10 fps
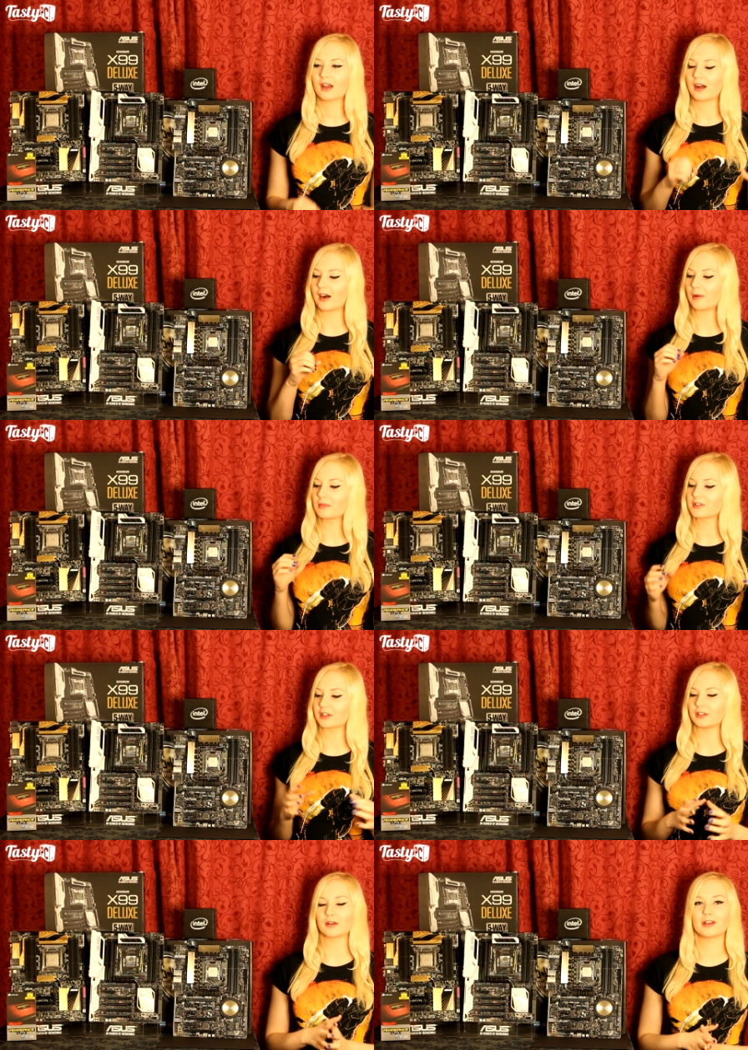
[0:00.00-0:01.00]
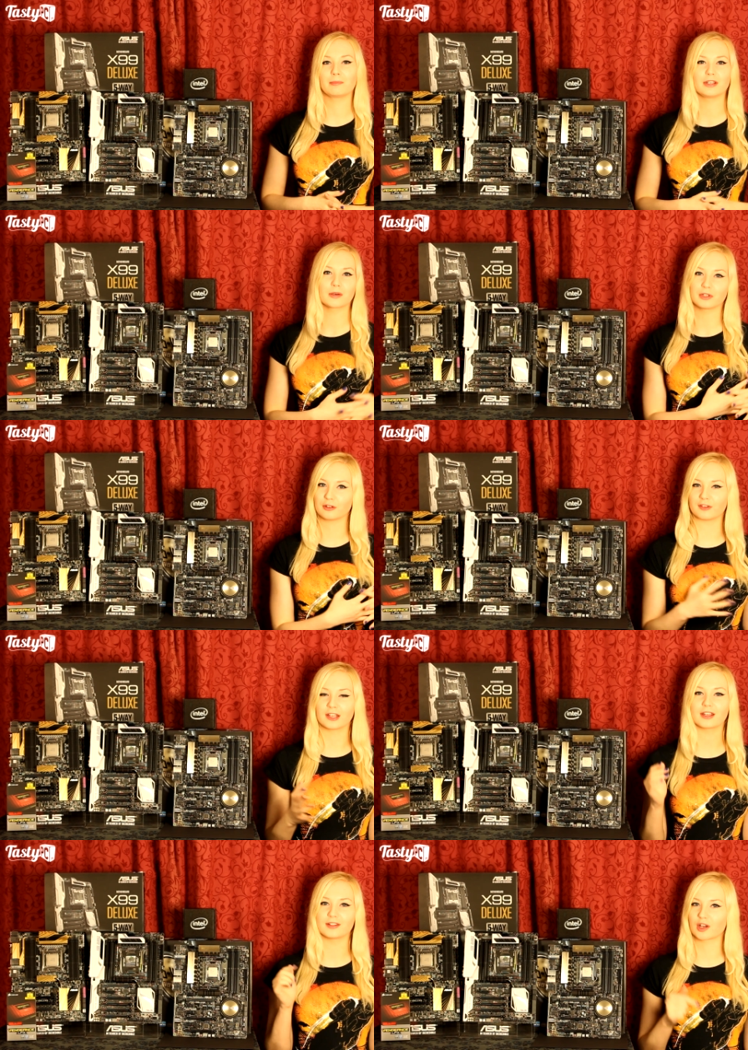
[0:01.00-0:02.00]
Um, so, you know, let me know what you
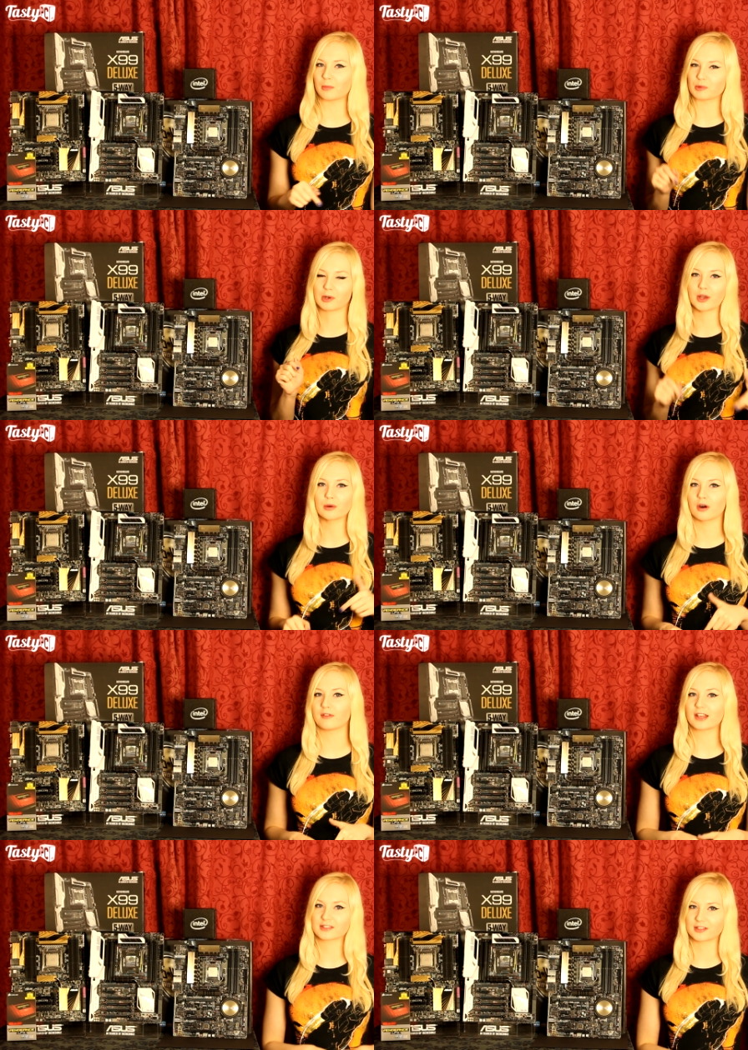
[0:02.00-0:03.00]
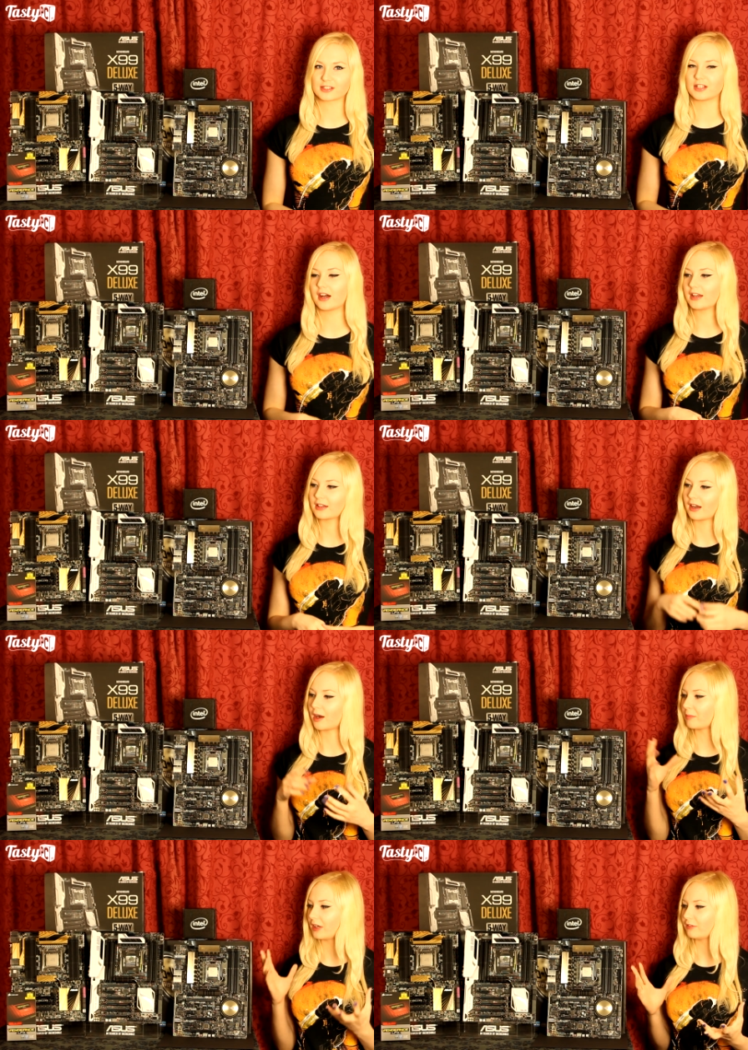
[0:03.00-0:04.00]
think in the comments below of X ninety-nine,
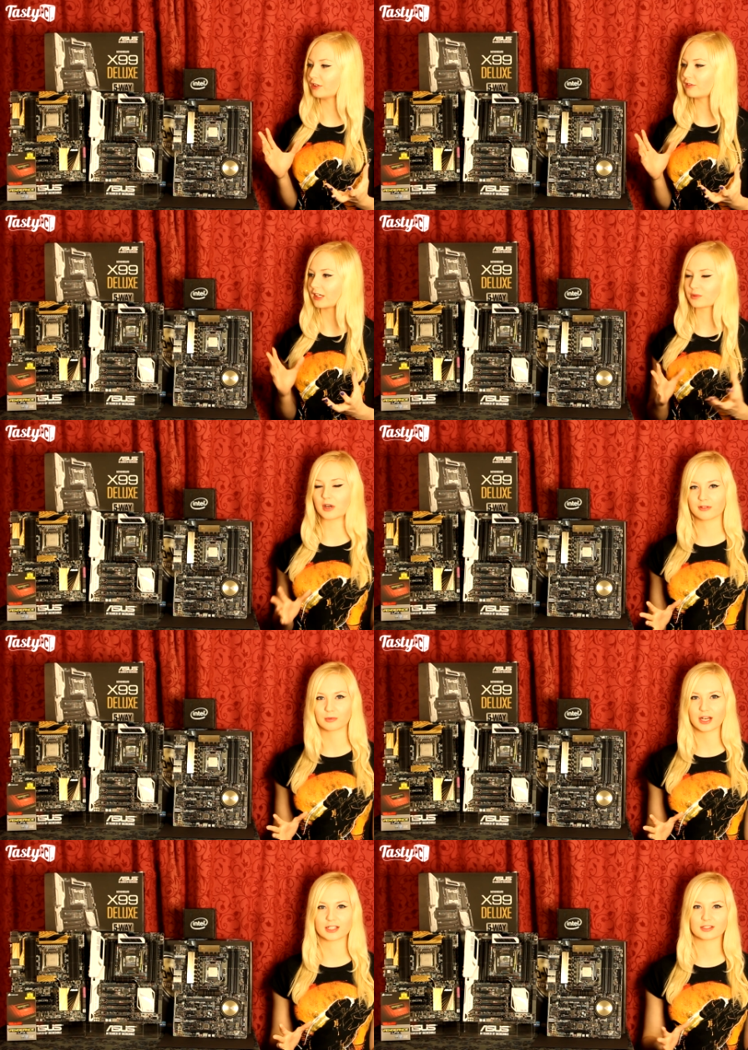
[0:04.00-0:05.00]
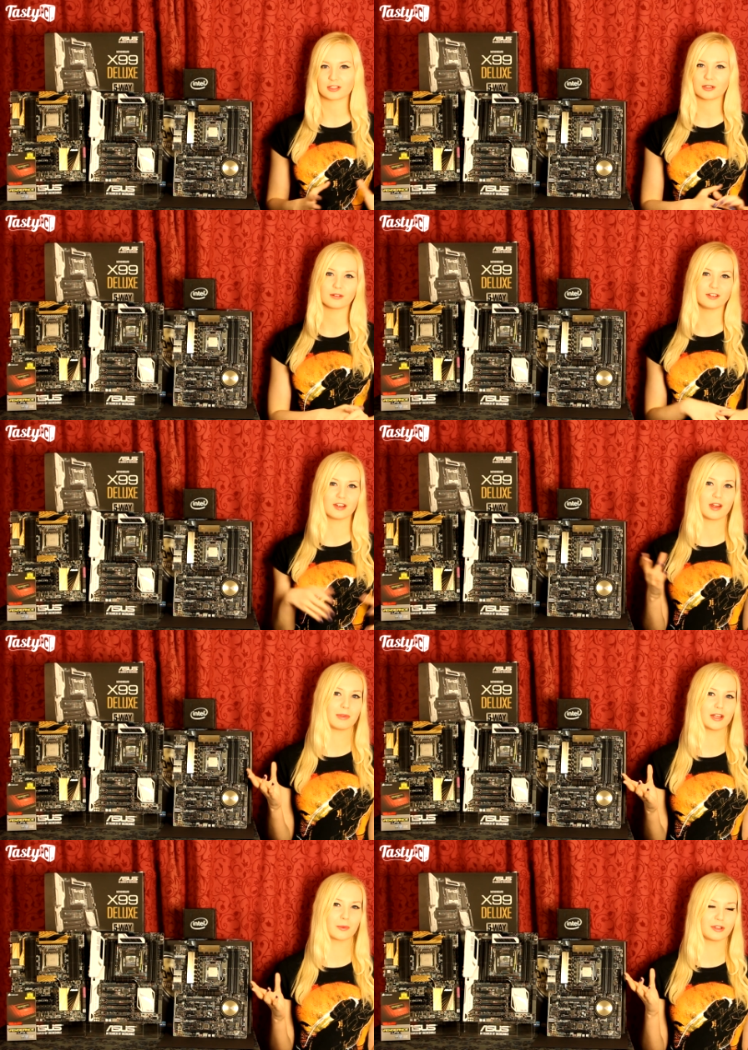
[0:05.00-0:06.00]
um, if you think it's worth upgrading to, you know, let
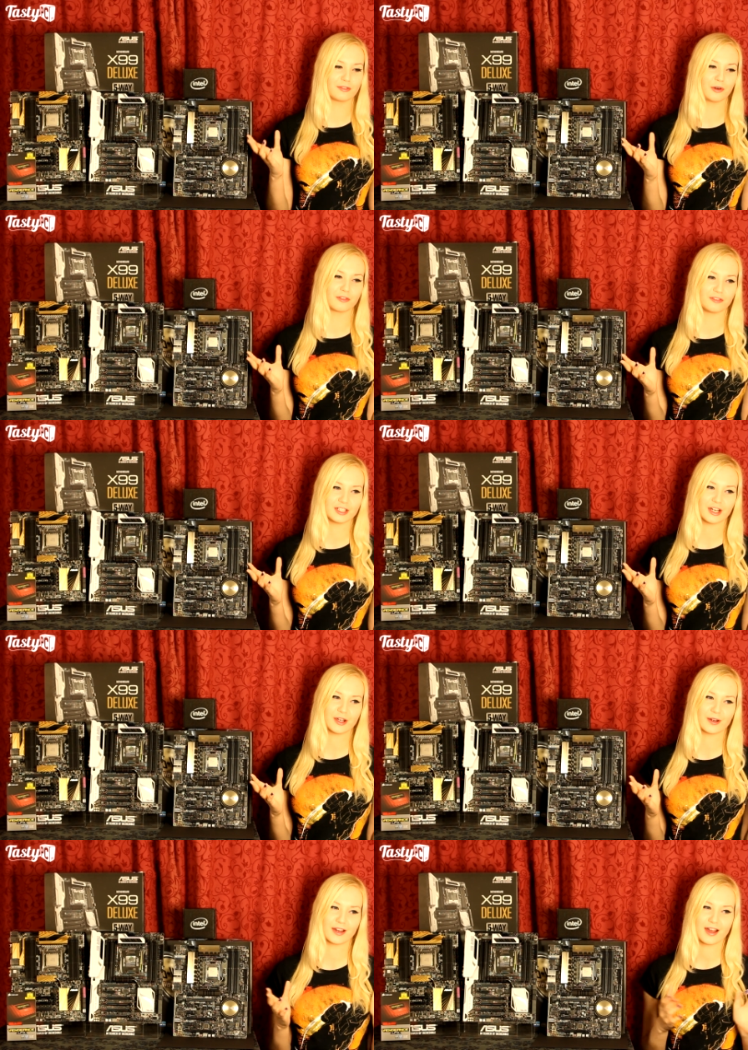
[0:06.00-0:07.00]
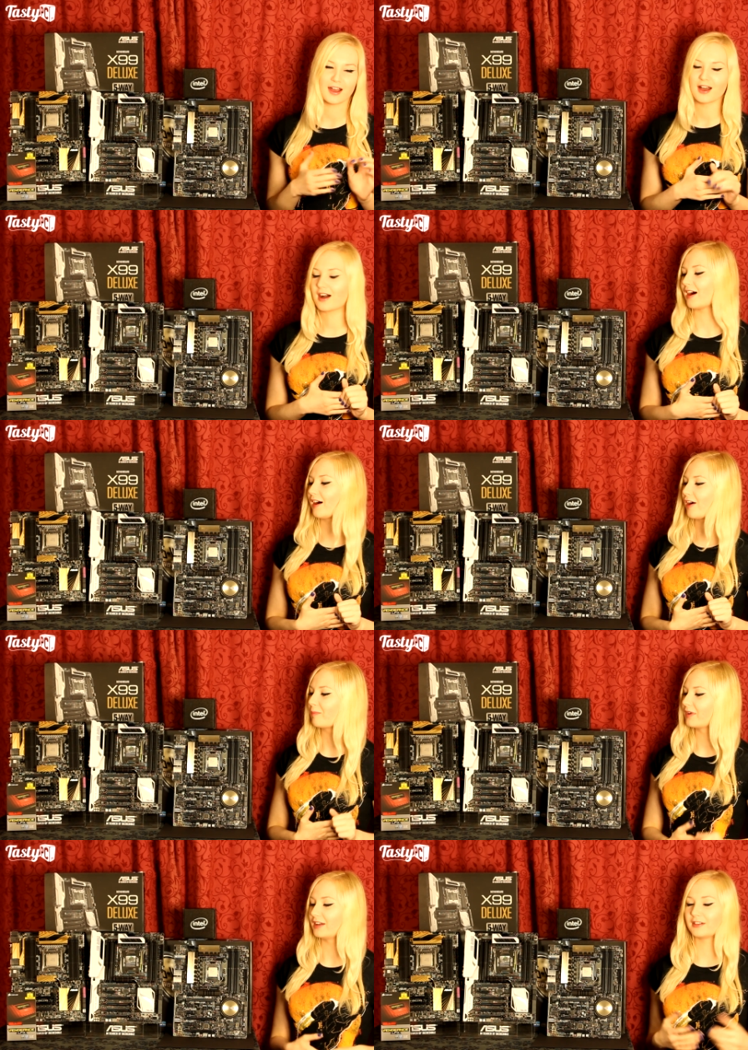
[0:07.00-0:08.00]
me know what you thought of the video,
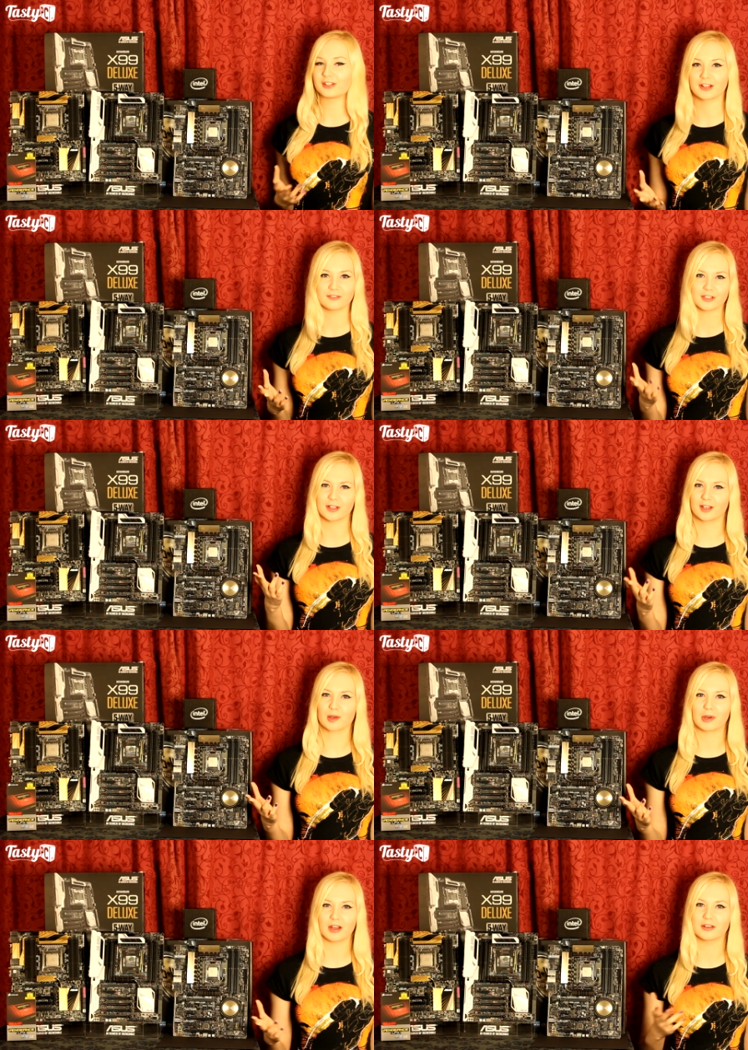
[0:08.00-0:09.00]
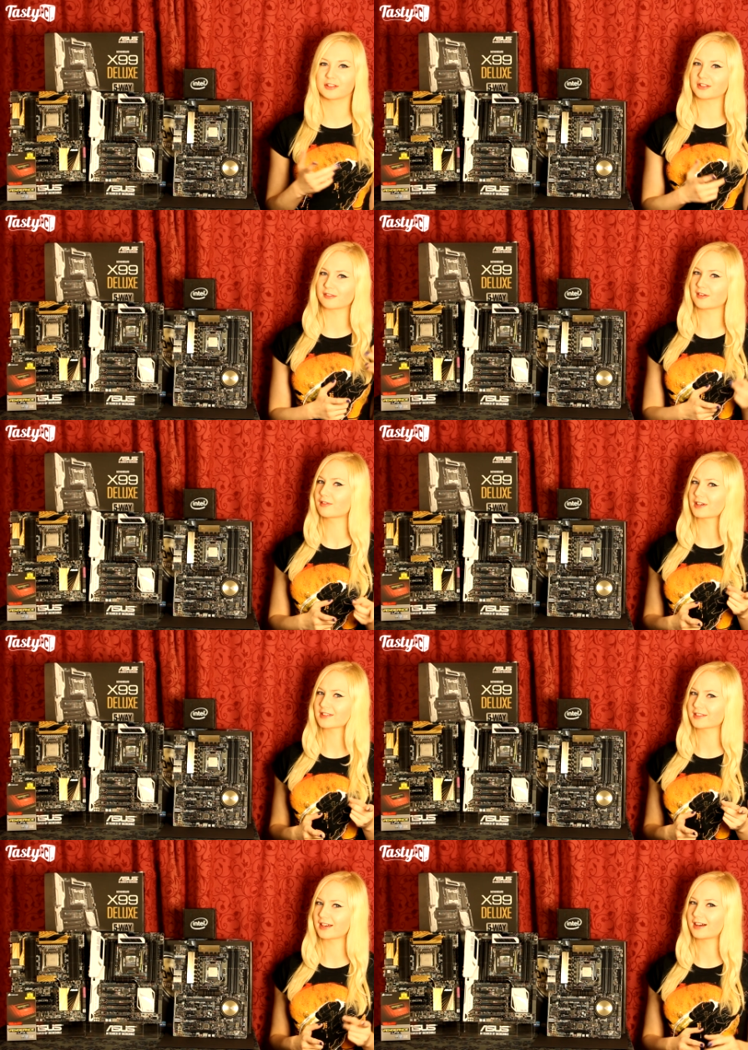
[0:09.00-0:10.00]
um, and if you like the video, hit the like button. I don't know if I've already
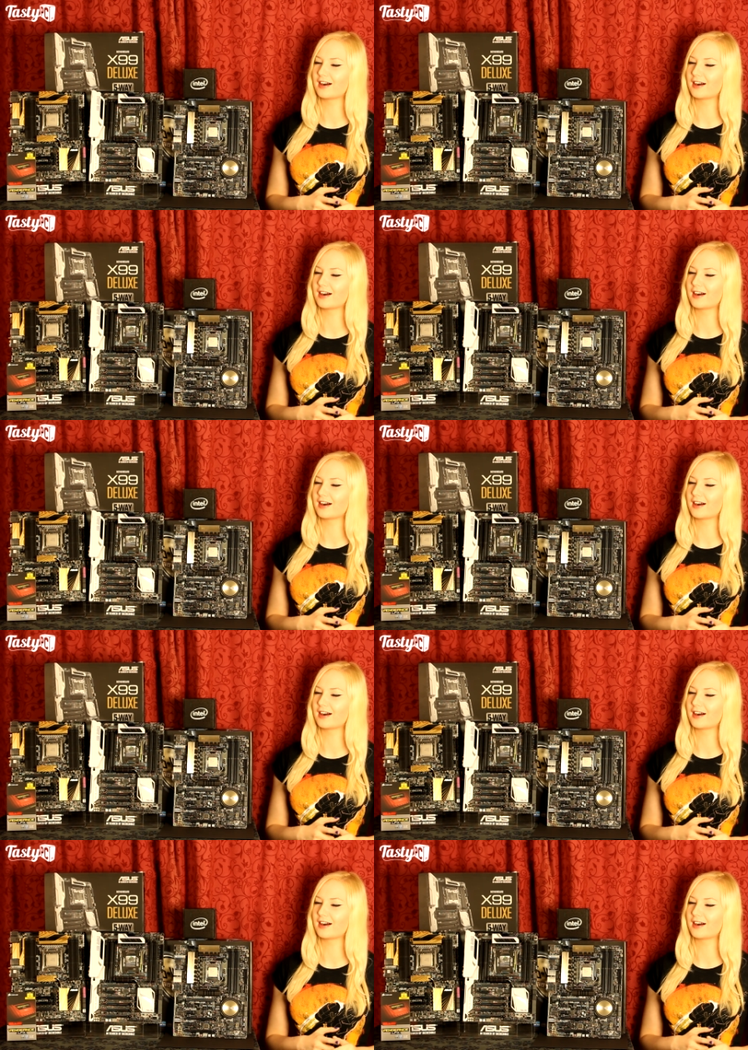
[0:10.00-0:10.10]
said that.